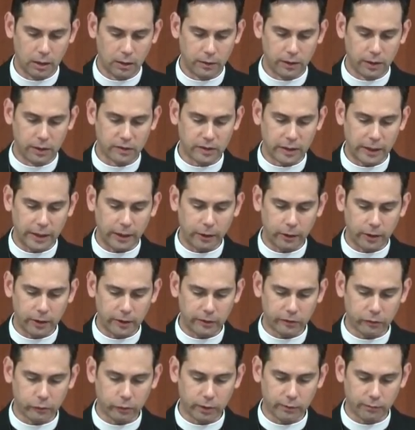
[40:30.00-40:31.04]
The entire
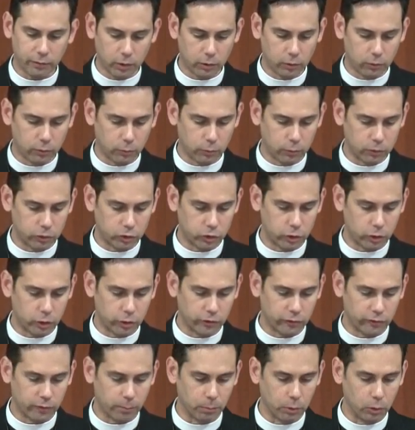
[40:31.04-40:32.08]
history of the Lutheran
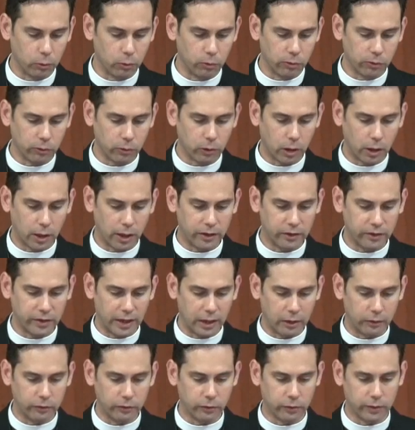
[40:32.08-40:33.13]
church, from Luther on
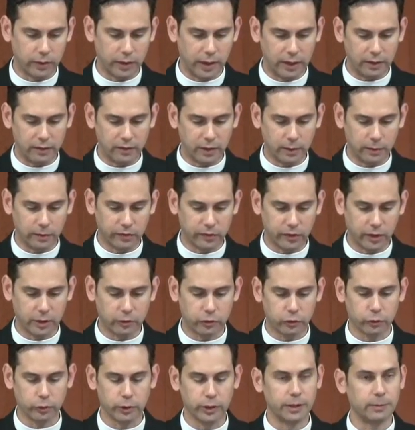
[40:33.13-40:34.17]
down to the 19th
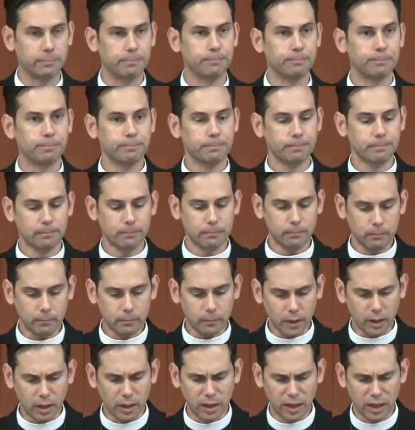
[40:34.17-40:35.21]
century,
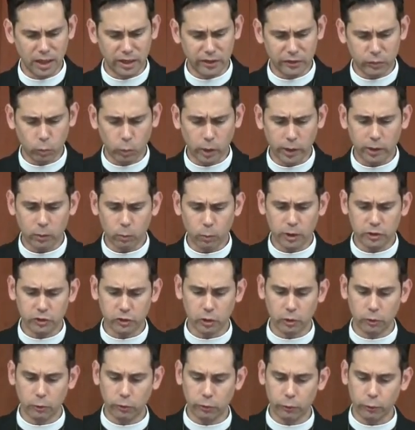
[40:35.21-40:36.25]
is one in which
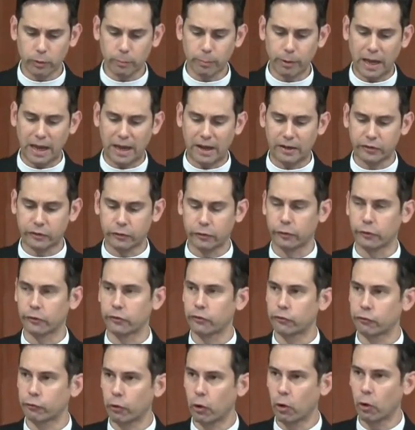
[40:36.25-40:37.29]
Lutheran pastors
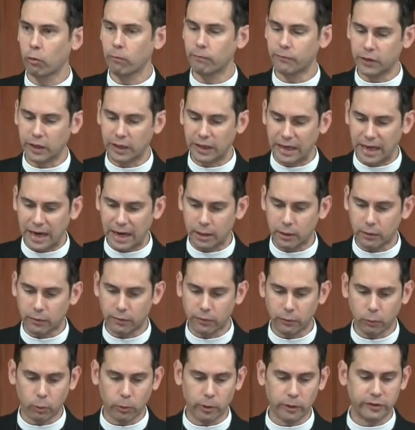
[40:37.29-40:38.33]
strove to gain
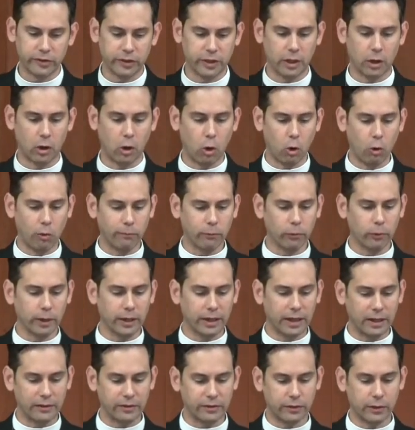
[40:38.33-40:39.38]
authority over
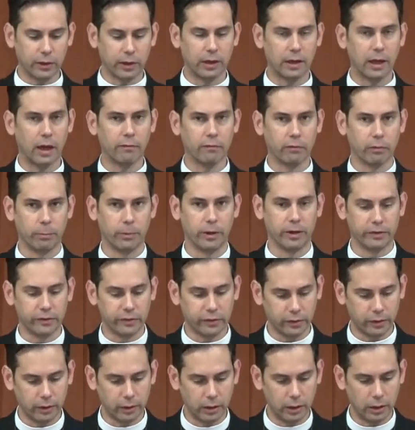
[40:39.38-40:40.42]
against the government
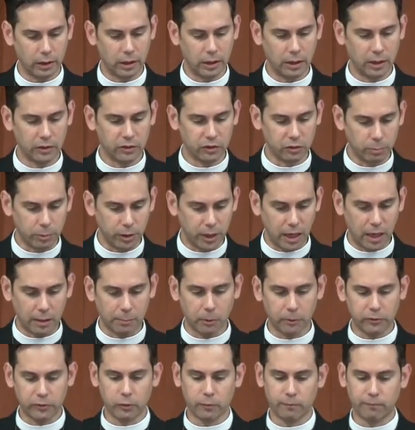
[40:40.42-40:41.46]
to be
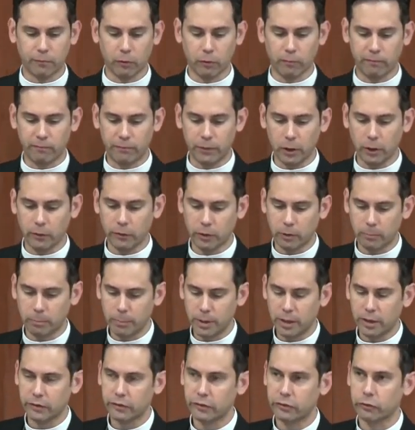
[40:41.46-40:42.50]
able to fulfill their
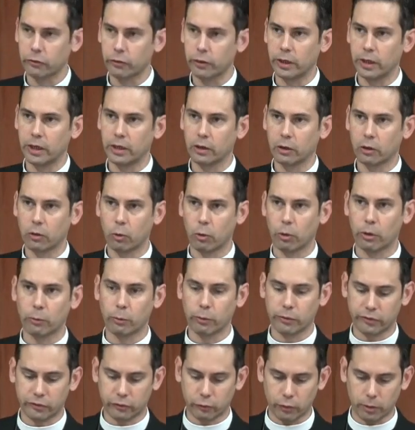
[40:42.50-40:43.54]
ministry in accord
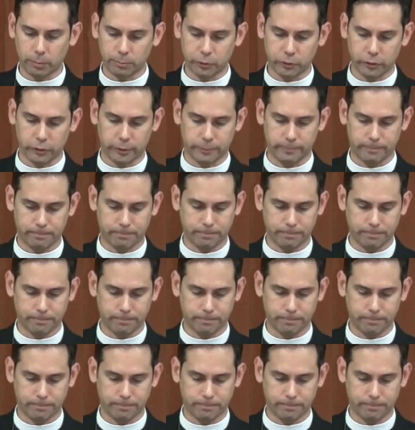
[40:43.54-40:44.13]
with Scripture.